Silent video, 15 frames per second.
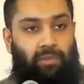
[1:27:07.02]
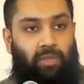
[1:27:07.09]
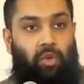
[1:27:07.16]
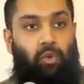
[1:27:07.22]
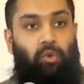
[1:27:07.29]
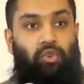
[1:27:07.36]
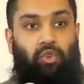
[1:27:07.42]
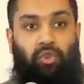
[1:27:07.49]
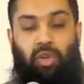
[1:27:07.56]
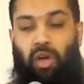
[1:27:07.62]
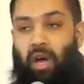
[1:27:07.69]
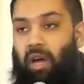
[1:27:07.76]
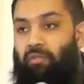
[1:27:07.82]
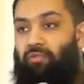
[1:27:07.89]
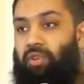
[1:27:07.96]
So who should your
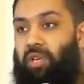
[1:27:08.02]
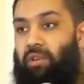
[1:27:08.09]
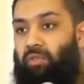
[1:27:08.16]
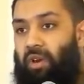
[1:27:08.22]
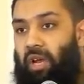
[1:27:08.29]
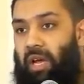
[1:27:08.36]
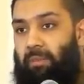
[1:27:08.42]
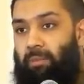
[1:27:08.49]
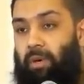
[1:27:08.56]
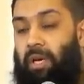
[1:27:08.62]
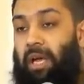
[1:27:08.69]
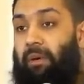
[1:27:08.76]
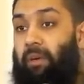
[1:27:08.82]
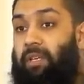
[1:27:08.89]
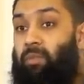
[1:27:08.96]
heart really rely upon?
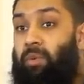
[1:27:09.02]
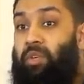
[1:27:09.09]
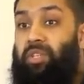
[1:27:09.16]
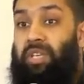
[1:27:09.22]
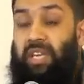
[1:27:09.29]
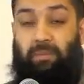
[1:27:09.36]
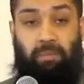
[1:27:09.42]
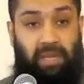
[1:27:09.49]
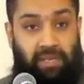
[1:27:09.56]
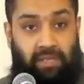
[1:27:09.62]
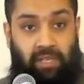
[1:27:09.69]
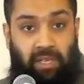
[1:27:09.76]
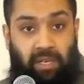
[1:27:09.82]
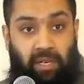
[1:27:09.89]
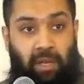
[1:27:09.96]
Likewise, when you take
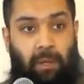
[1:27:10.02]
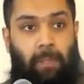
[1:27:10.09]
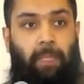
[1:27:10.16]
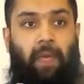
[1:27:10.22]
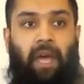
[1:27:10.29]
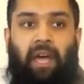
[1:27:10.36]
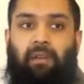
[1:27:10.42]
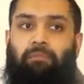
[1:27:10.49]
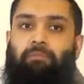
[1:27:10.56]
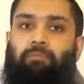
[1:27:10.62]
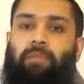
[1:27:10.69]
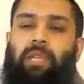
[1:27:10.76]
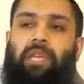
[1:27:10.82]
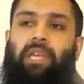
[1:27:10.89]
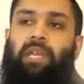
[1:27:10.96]
medicine,
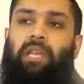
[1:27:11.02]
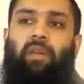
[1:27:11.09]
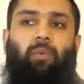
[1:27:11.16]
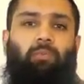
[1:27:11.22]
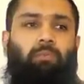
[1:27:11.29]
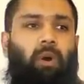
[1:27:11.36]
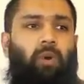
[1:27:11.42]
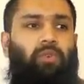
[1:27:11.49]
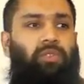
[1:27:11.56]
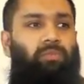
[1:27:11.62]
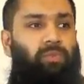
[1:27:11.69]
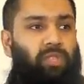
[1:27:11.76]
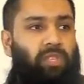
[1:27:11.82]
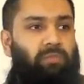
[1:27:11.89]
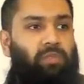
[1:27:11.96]
and nearly
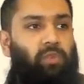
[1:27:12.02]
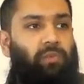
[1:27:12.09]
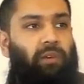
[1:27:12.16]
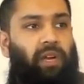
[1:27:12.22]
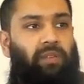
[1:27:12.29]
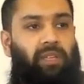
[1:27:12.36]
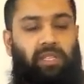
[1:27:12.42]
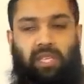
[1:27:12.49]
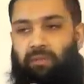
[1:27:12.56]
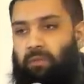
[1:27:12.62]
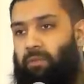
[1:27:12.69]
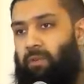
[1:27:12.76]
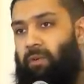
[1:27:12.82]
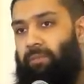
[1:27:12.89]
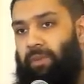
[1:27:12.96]
most Muslims you'll find they
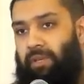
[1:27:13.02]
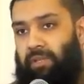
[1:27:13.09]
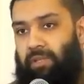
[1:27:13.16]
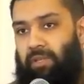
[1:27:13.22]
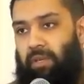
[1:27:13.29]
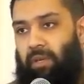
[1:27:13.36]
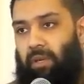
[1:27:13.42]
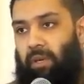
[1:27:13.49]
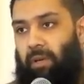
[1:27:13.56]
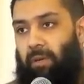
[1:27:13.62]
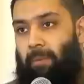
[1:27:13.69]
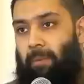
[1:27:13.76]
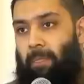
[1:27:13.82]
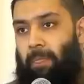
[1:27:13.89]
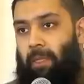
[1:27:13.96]
suffer from this.
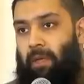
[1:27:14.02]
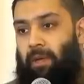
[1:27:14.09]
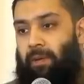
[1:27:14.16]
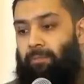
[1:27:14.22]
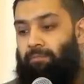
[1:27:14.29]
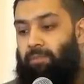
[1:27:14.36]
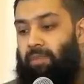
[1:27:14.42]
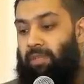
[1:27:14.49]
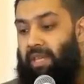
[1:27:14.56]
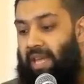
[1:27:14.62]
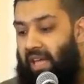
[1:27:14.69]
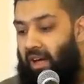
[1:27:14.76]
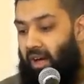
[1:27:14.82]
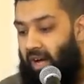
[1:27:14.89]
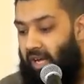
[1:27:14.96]

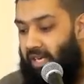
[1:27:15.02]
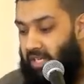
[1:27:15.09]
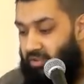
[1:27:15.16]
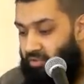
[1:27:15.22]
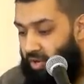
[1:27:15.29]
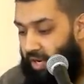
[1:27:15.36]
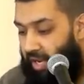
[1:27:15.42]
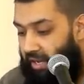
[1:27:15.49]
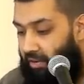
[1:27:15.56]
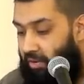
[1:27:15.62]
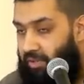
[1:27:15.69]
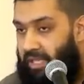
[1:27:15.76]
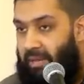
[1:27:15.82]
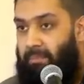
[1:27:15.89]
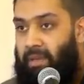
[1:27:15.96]
Their heart is relying
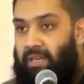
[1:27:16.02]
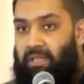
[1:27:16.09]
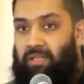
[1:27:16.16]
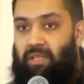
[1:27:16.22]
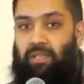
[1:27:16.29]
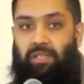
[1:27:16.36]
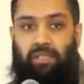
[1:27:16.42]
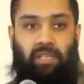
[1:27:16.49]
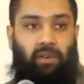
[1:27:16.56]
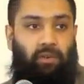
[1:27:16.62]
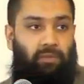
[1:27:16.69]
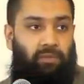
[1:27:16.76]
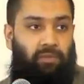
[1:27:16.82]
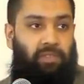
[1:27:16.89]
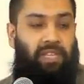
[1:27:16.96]
on that medicine itself.
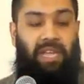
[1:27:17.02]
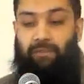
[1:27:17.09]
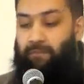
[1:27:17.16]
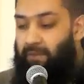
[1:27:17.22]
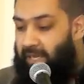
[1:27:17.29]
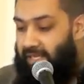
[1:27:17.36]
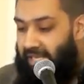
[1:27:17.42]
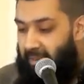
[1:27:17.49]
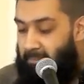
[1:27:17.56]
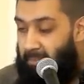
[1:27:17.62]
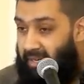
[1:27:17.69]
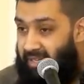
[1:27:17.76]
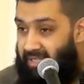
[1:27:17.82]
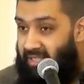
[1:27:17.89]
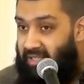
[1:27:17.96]
They think that
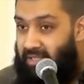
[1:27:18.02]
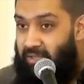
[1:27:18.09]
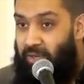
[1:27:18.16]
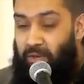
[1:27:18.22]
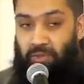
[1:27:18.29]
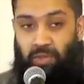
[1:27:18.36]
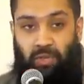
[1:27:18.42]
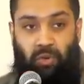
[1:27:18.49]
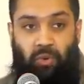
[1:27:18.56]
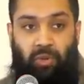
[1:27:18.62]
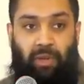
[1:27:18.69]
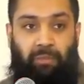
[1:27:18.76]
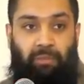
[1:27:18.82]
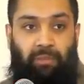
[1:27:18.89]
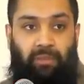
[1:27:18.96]
medicine is going to cure
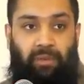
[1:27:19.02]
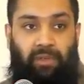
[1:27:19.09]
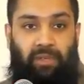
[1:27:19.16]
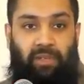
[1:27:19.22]
them.